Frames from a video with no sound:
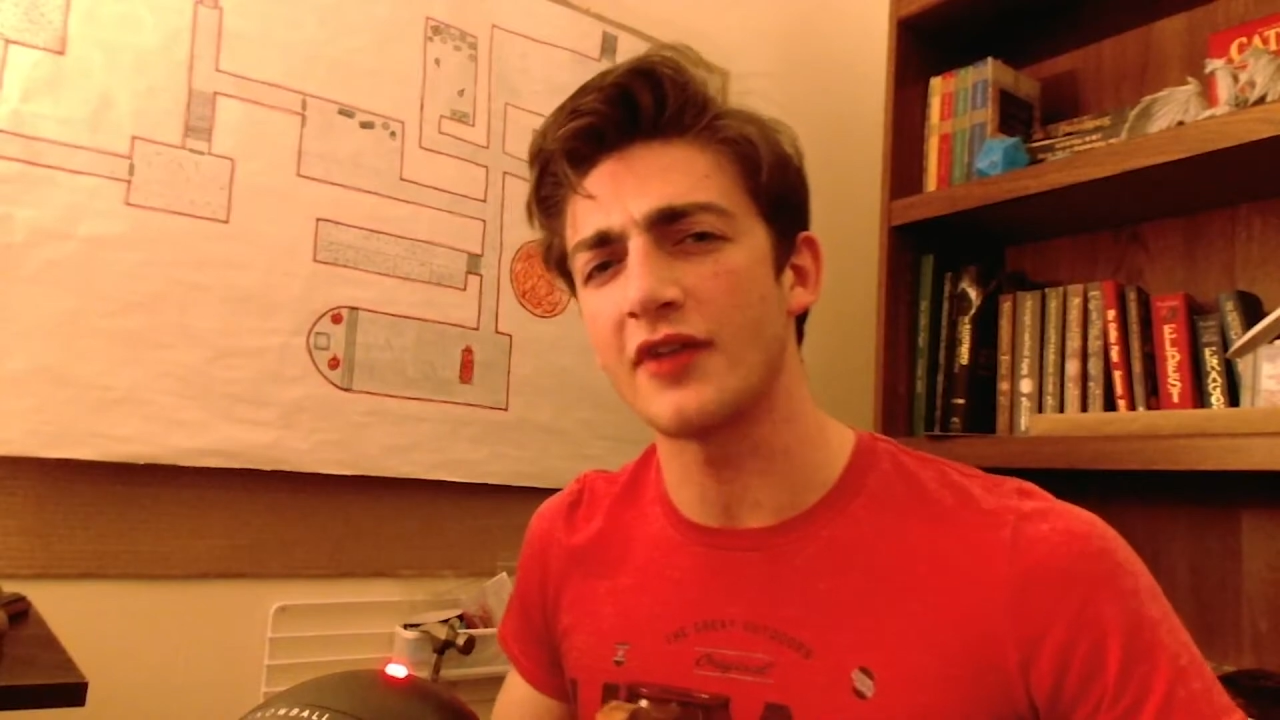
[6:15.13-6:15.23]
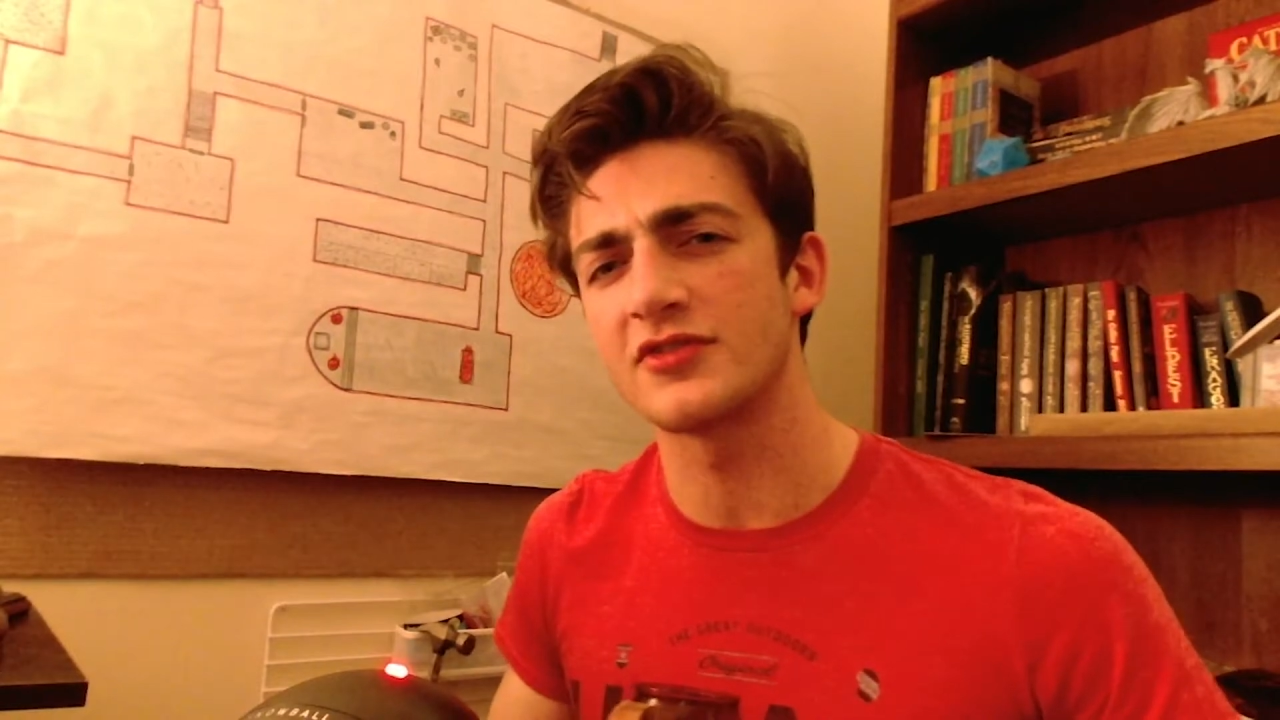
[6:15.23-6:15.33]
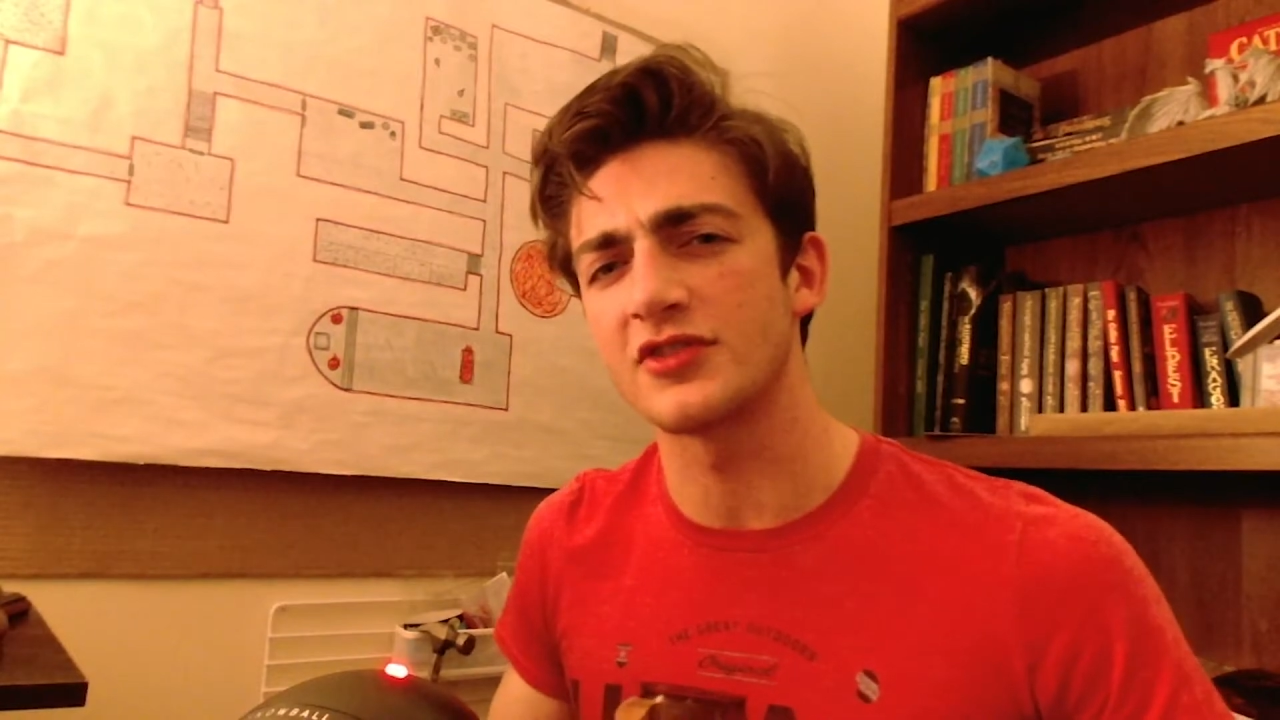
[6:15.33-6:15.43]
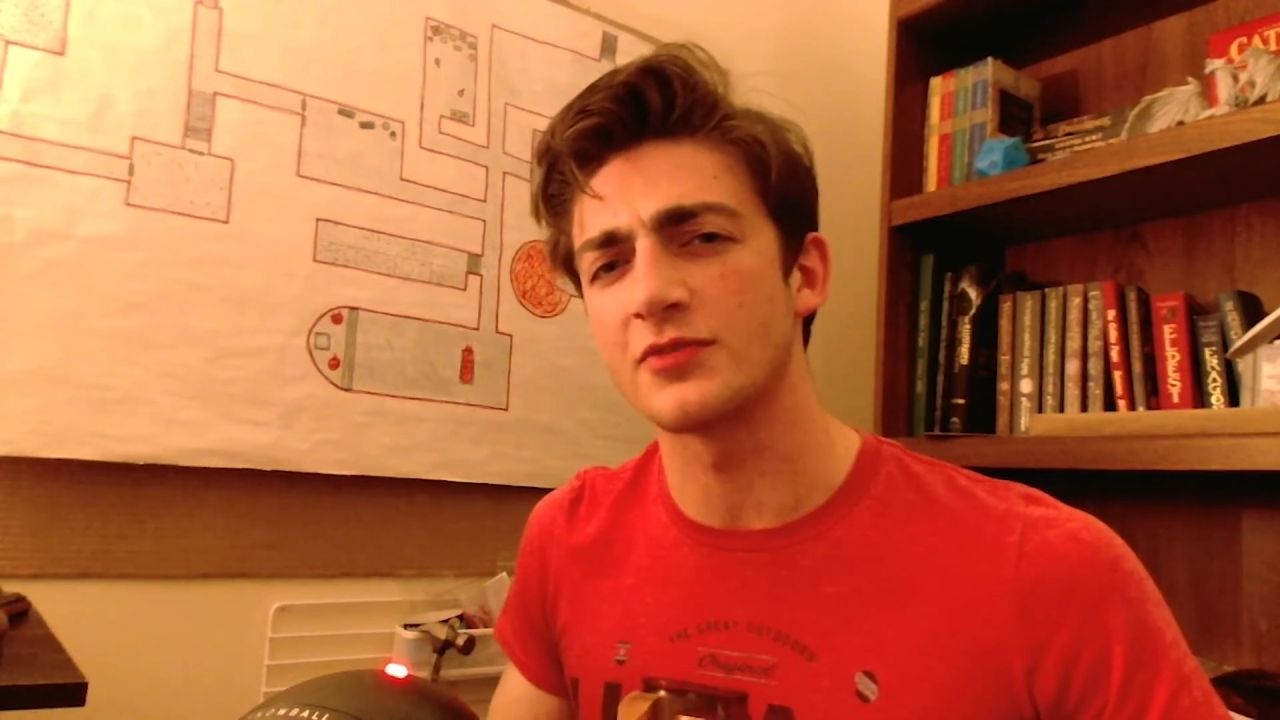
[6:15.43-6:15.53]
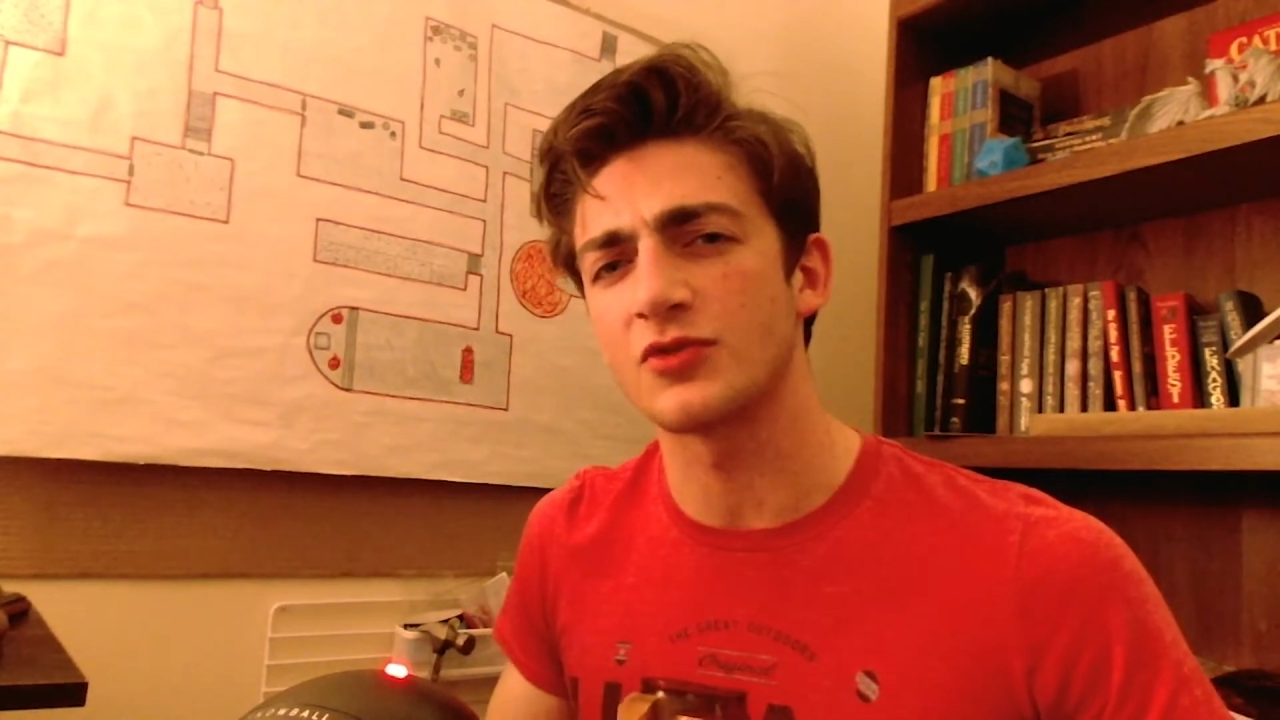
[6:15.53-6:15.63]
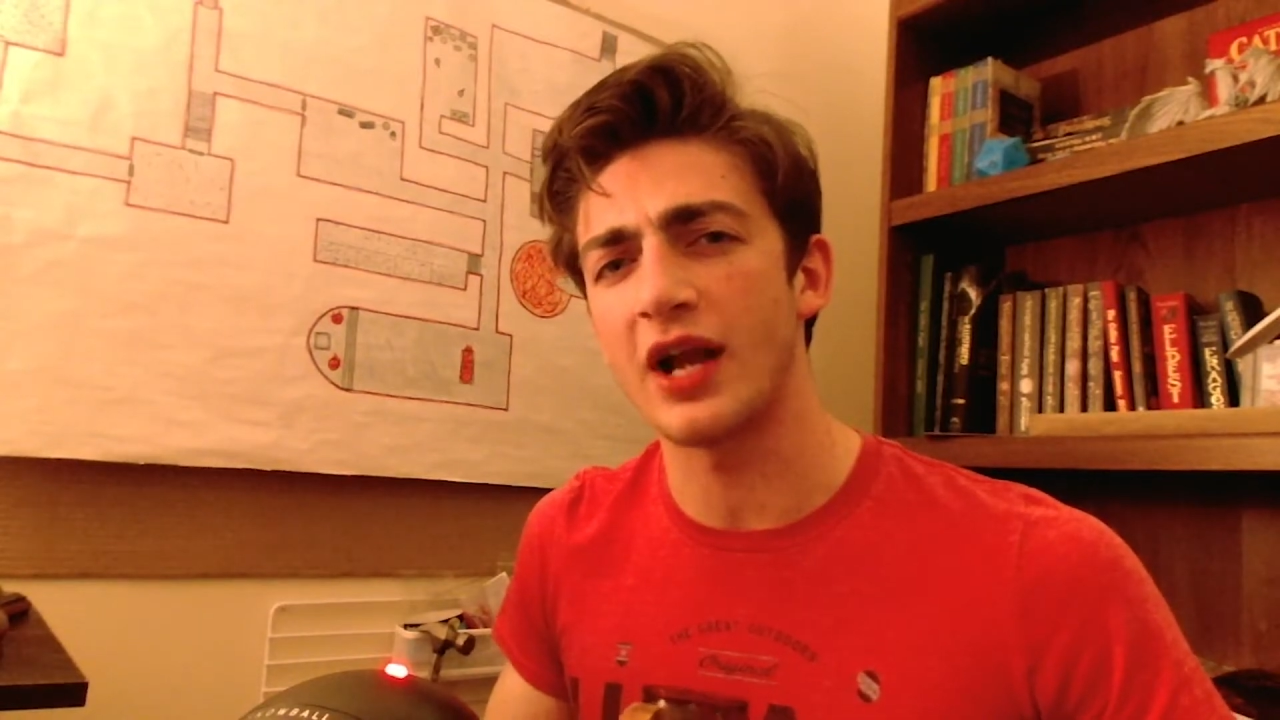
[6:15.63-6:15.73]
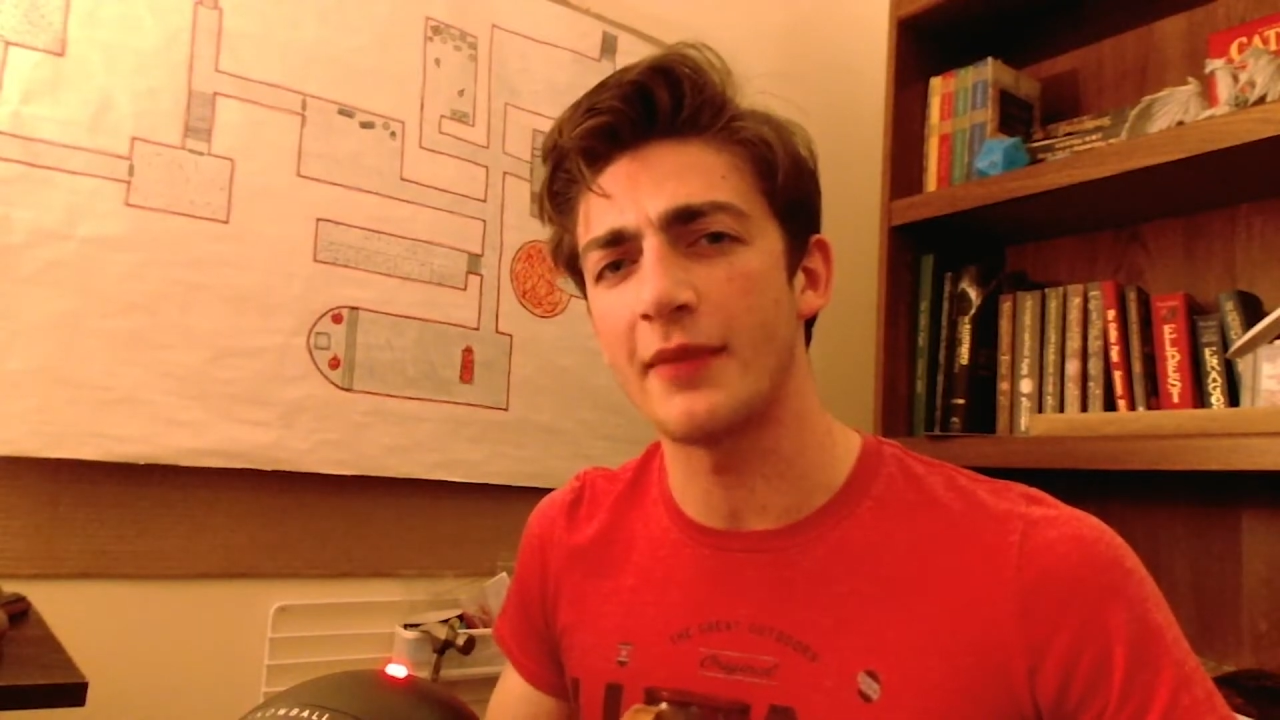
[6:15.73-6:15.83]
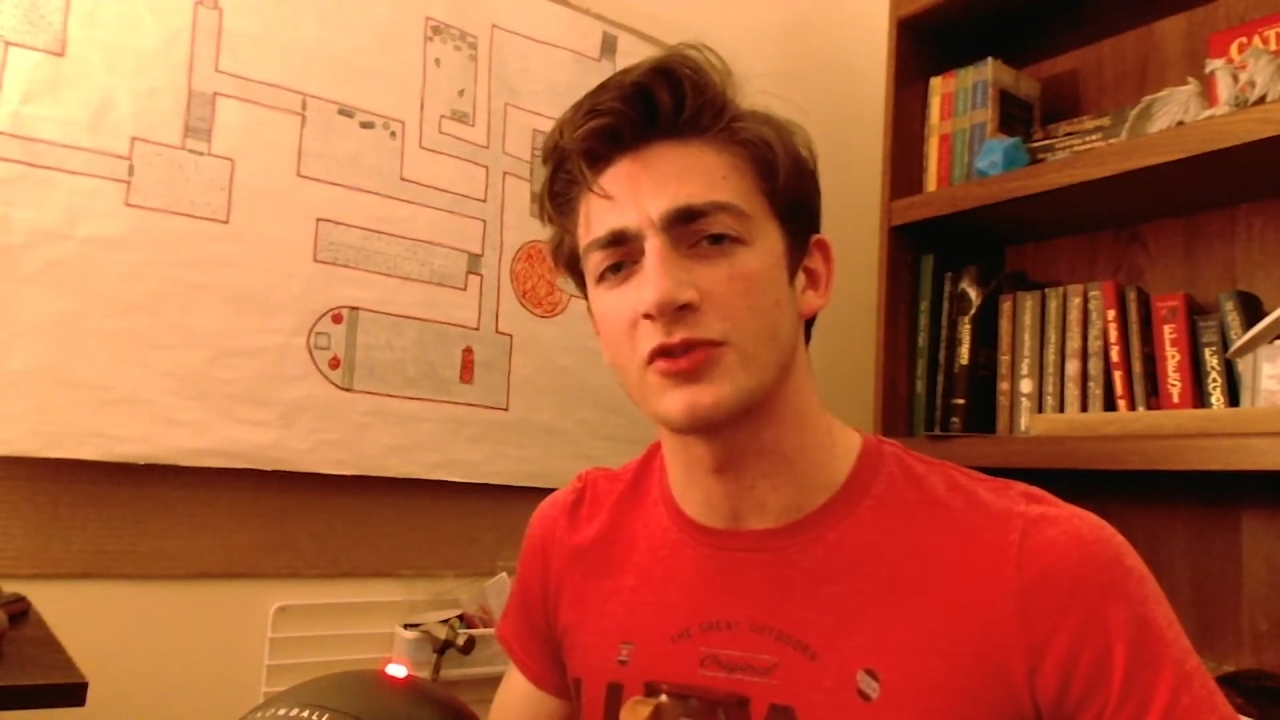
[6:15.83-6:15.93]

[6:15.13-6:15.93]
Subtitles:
subscribers,